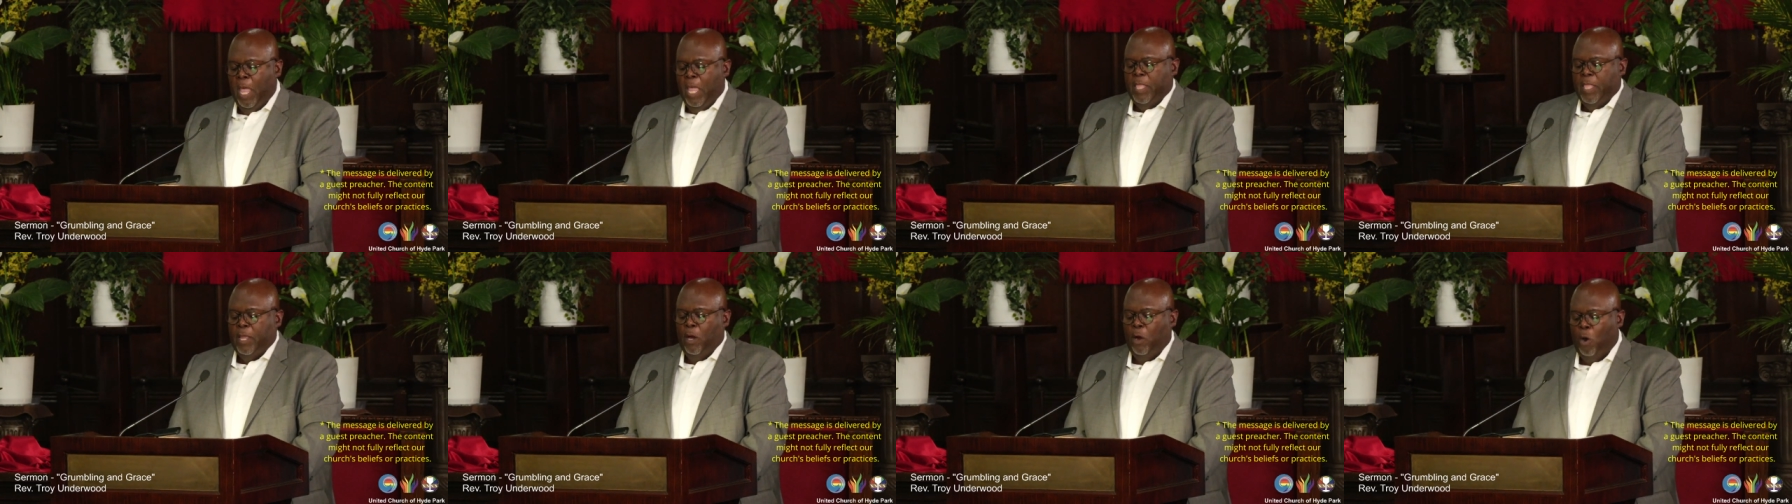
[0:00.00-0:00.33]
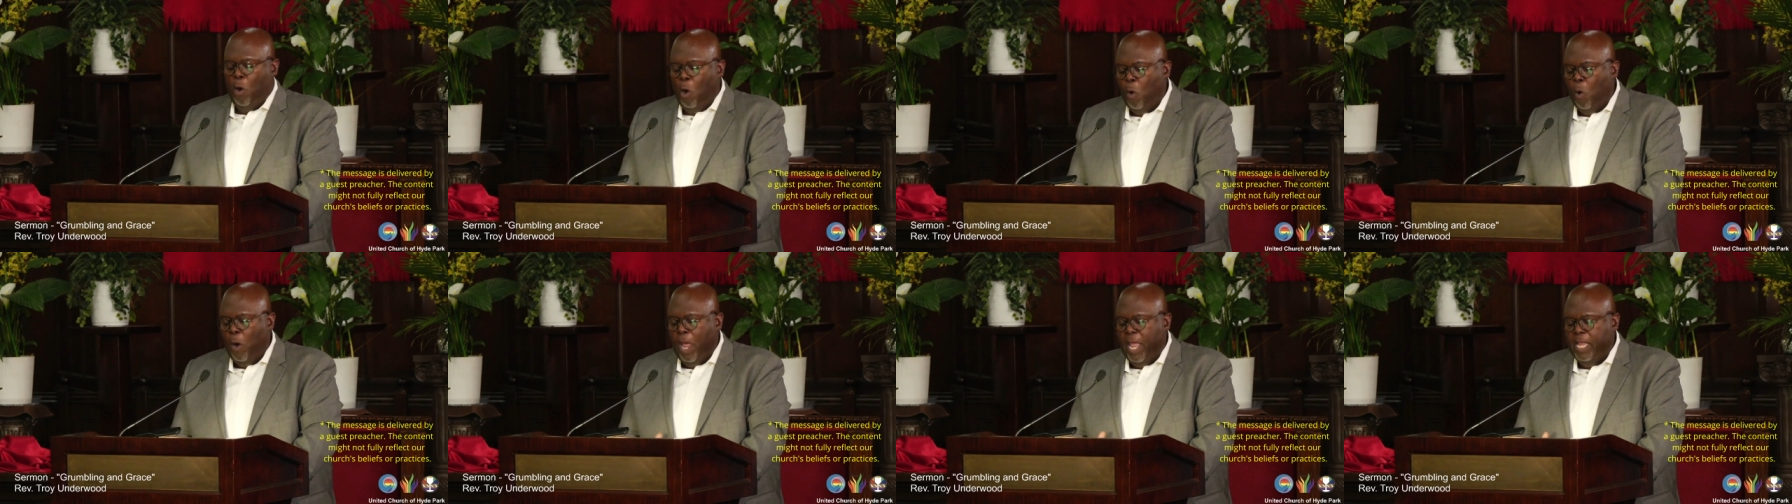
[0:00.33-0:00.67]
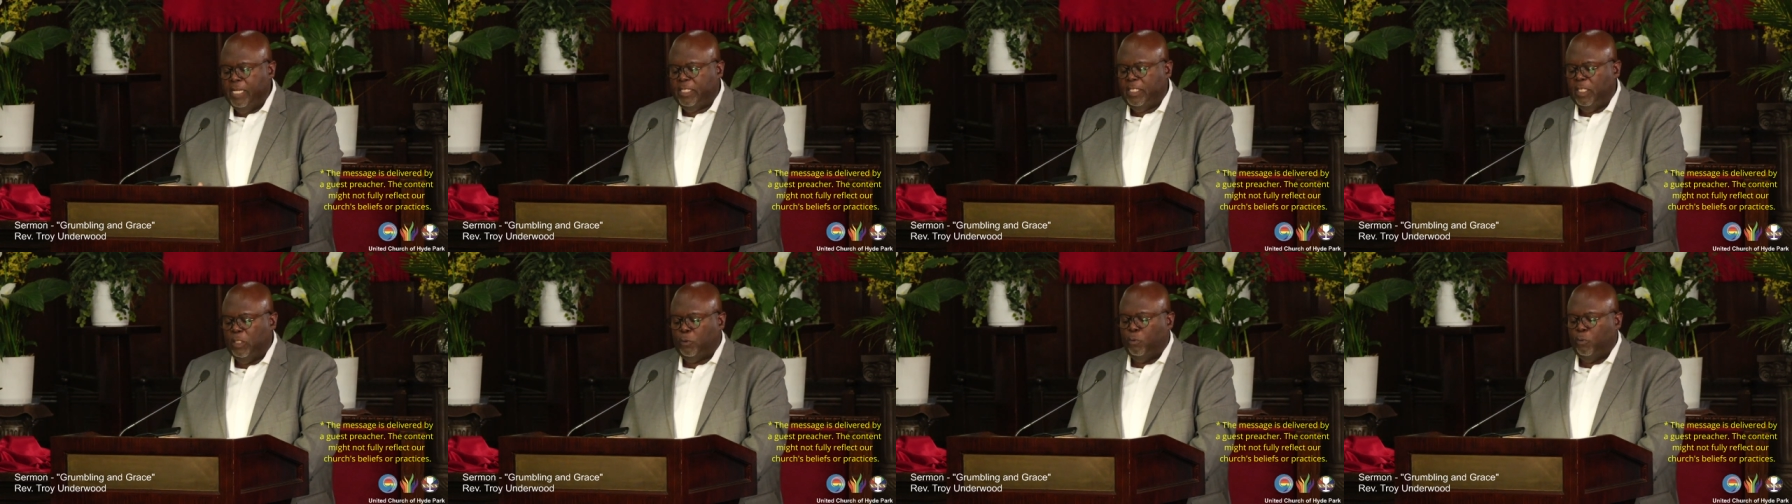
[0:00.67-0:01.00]
Their
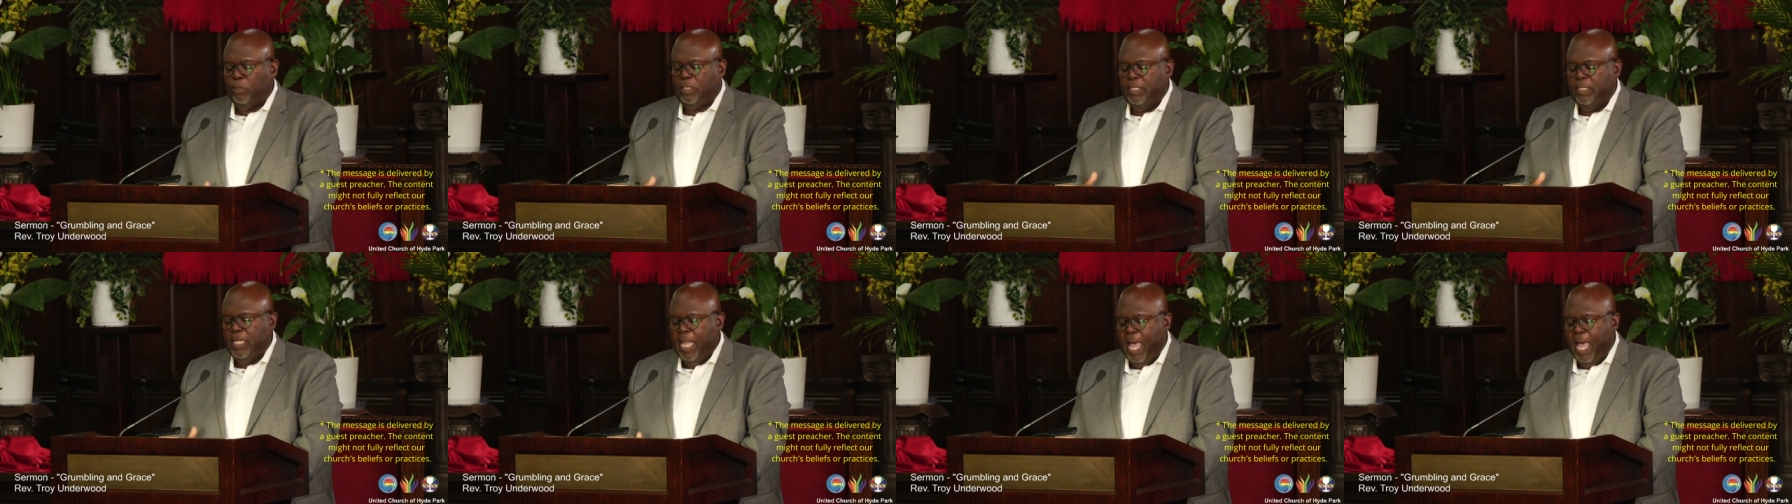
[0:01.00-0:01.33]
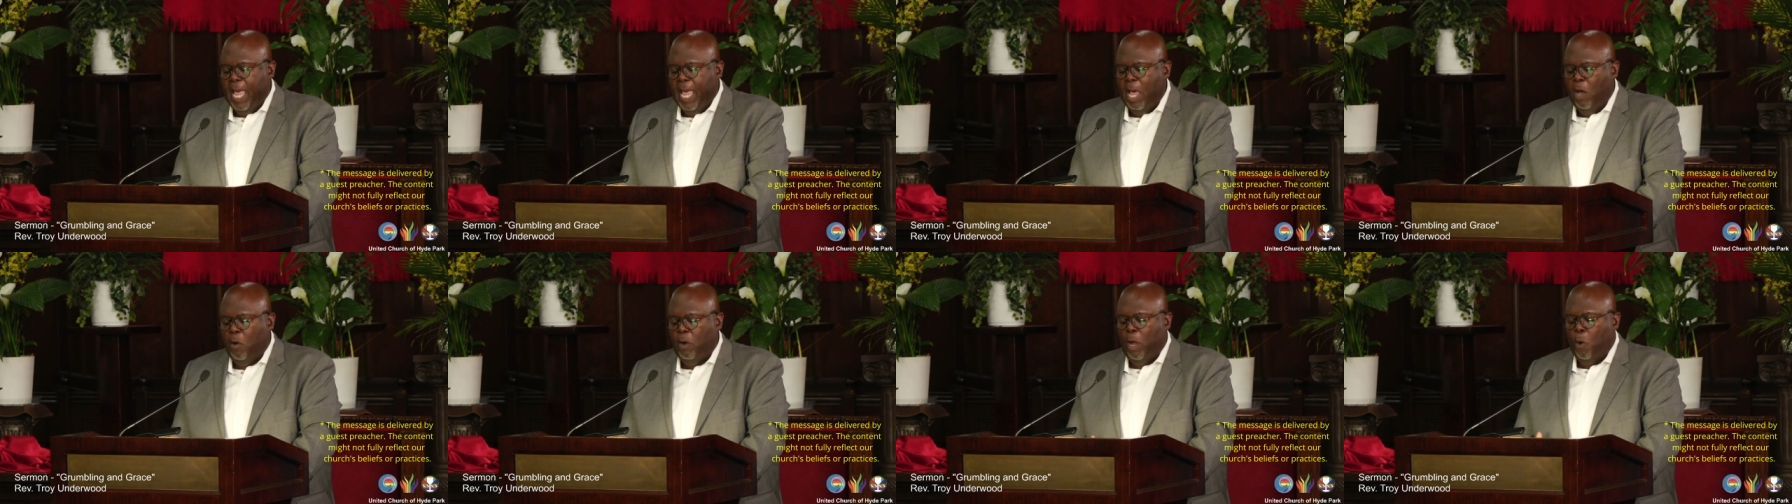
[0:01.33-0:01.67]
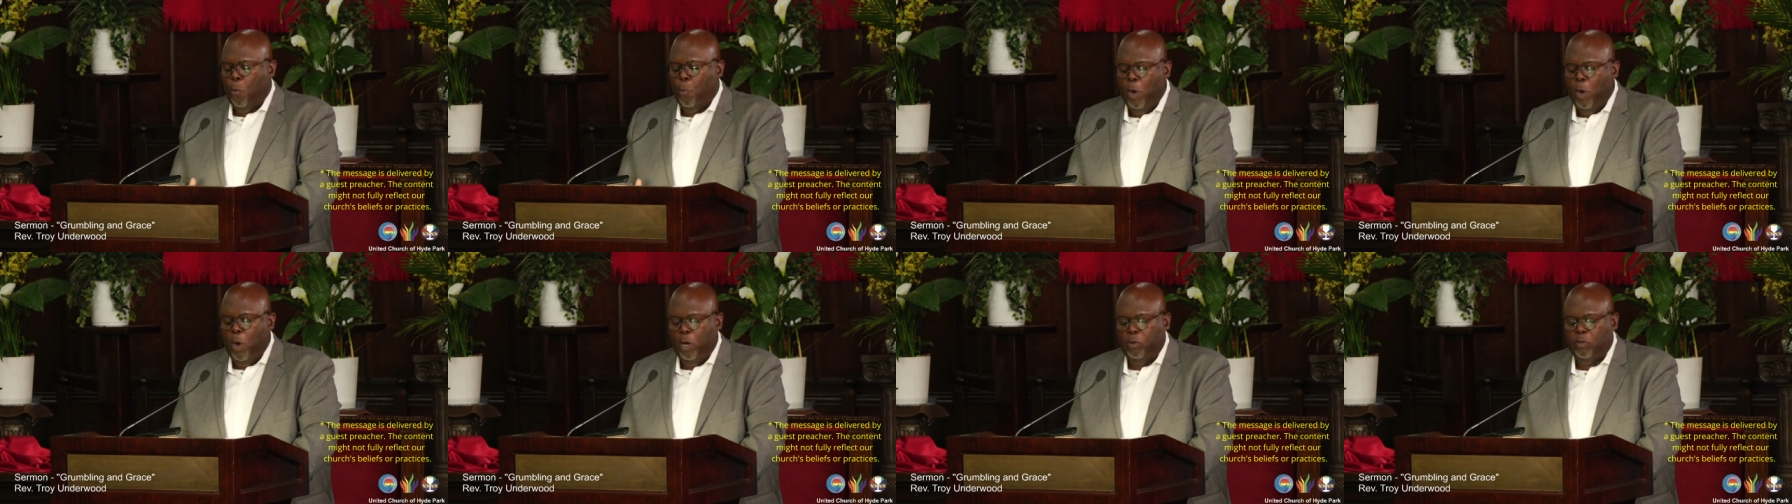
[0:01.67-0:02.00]
oasis was now a
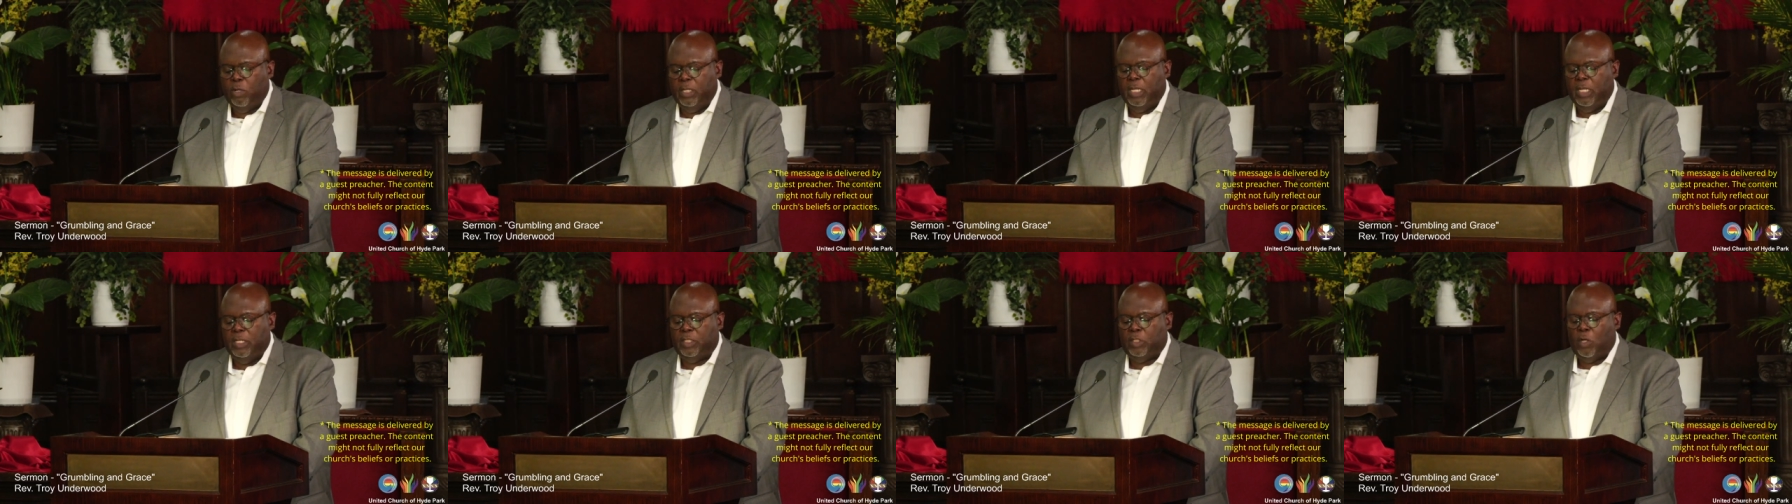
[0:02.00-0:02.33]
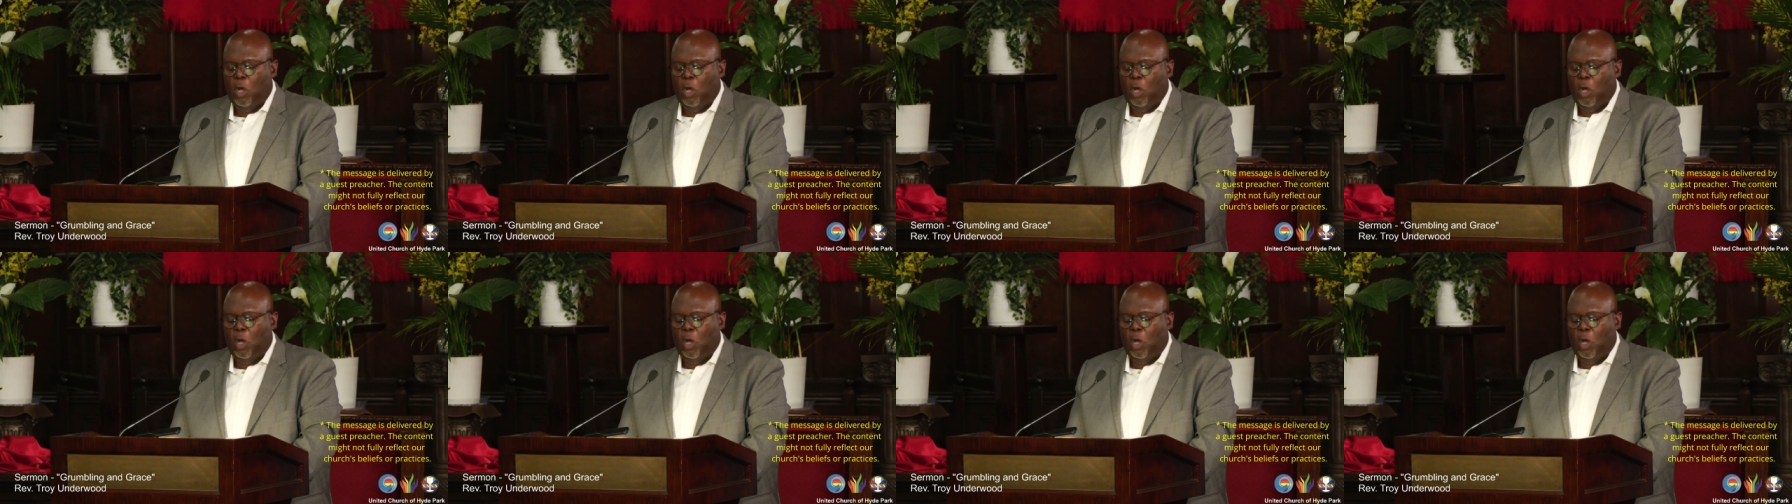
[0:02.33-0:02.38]
wilderness